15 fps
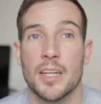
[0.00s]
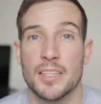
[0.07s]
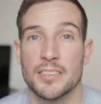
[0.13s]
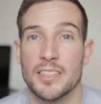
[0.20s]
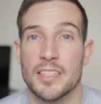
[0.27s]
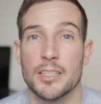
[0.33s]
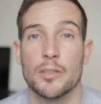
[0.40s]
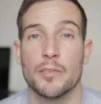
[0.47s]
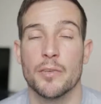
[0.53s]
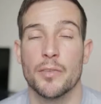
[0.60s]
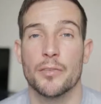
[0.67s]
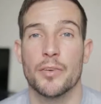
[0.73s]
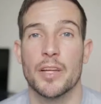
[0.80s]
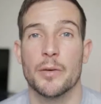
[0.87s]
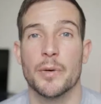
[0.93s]
I stayed there for
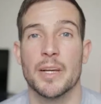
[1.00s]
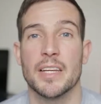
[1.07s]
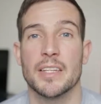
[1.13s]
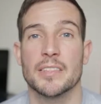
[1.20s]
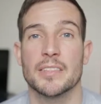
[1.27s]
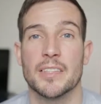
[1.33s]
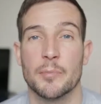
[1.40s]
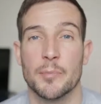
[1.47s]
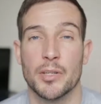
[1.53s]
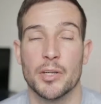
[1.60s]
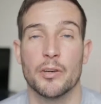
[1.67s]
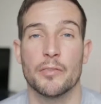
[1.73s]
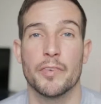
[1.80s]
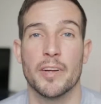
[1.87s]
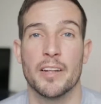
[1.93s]
3 weeks, and my
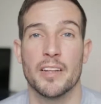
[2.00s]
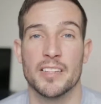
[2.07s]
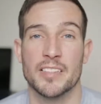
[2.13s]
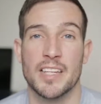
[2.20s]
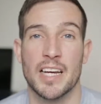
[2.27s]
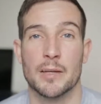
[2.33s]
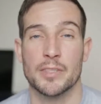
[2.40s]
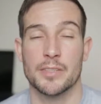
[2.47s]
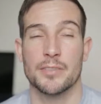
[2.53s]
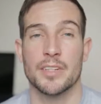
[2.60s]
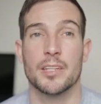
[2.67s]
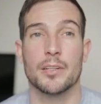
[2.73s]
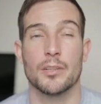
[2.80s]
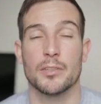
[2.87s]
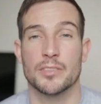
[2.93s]
girlfriend at the time, she
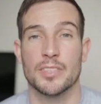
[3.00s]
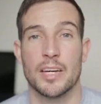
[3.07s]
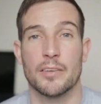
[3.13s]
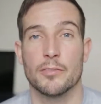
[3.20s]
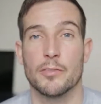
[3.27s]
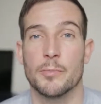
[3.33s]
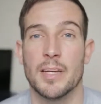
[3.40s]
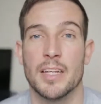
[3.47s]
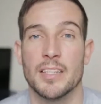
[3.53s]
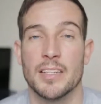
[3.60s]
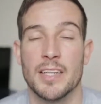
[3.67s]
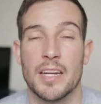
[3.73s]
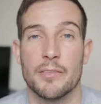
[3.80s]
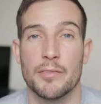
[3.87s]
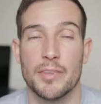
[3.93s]
really looked after me and
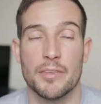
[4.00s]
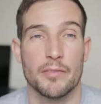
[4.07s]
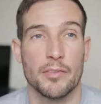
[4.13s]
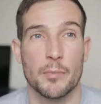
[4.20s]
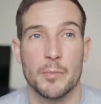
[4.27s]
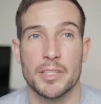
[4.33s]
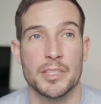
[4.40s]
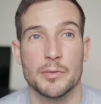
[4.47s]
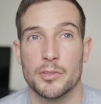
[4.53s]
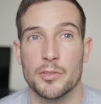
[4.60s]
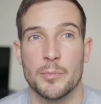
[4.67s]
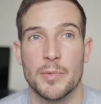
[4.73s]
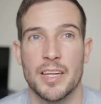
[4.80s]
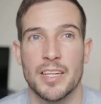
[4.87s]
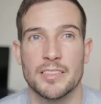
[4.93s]
did everything for me. She was
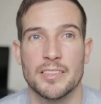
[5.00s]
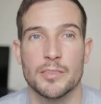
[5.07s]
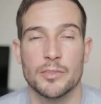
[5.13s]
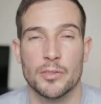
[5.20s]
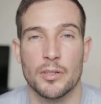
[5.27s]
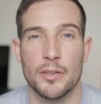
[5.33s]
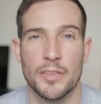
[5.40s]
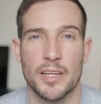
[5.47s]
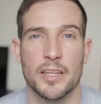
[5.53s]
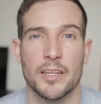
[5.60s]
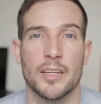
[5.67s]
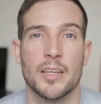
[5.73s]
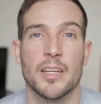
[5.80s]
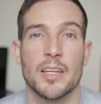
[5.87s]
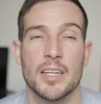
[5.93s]
amazing, so I
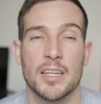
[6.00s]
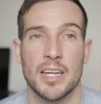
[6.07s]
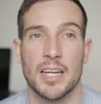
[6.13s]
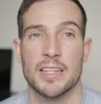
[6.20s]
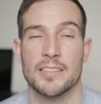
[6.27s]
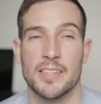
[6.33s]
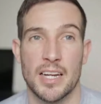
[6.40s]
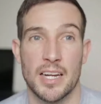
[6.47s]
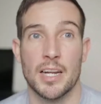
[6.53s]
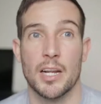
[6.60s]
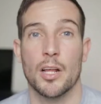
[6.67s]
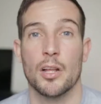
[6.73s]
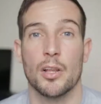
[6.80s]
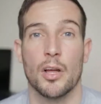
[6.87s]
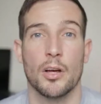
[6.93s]
thank
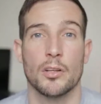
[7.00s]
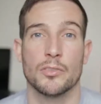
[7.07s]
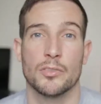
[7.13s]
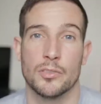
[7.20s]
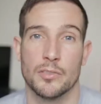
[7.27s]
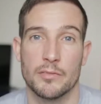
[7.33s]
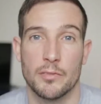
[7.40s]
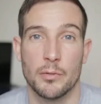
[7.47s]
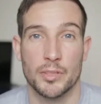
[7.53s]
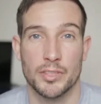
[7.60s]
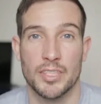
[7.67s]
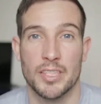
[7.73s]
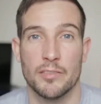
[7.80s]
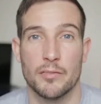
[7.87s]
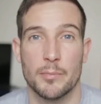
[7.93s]
Kanisanan a lot for what
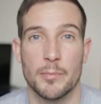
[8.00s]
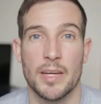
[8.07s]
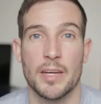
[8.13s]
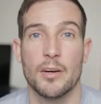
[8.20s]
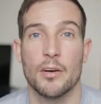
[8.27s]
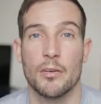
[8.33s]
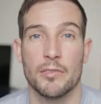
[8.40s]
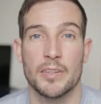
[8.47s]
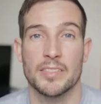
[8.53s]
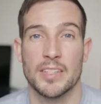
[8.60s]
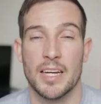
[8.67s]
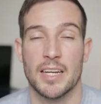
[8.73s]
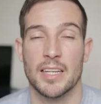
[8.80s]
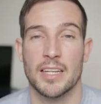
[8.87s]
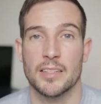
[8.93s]
she did for me over in
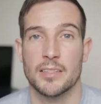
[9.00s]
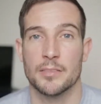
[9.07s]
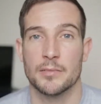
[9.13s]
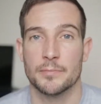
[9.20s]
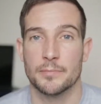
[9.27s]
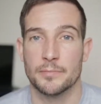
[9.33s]
Thailand.